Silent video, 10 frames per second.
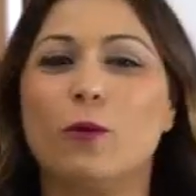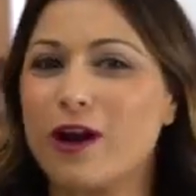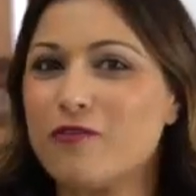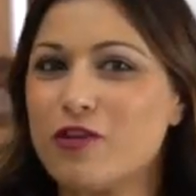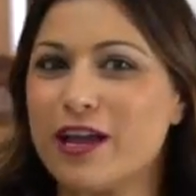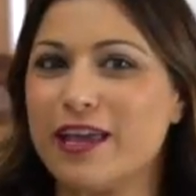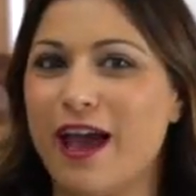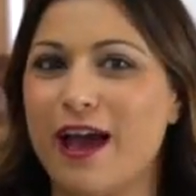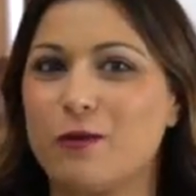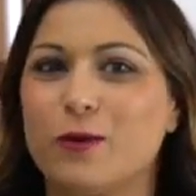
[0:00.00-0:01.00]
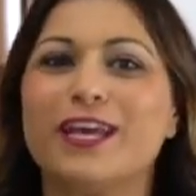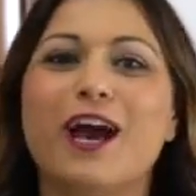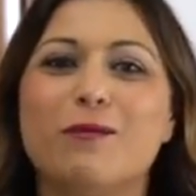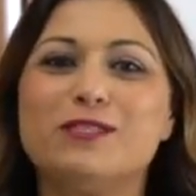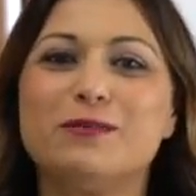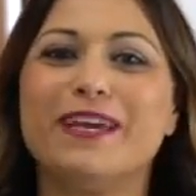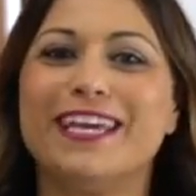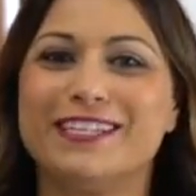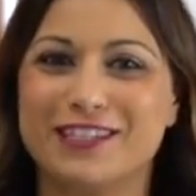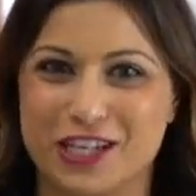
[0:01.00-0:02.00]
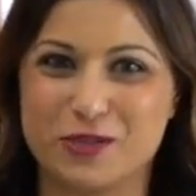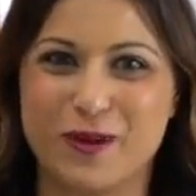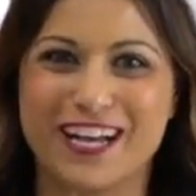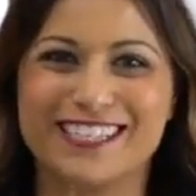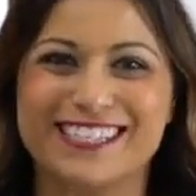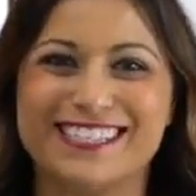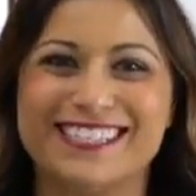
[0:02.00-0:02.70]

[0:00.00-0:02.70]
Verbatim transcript: wherever I can when it comes to my kids' lunchboxes.